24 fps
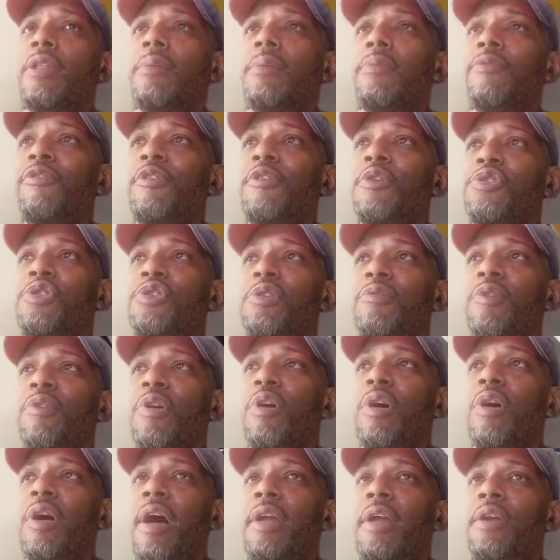First of all,
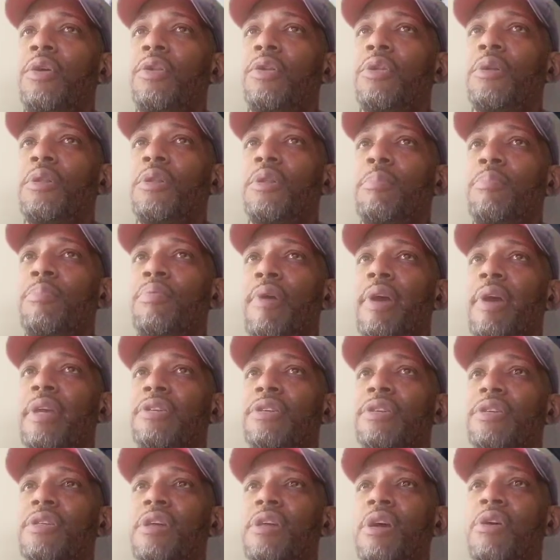I know that the brakes
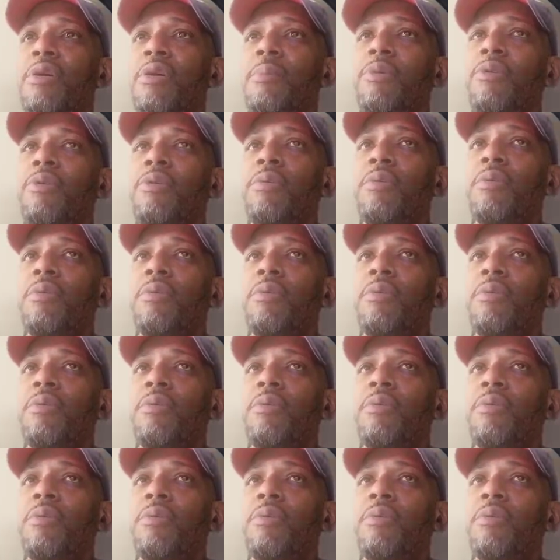are terrible.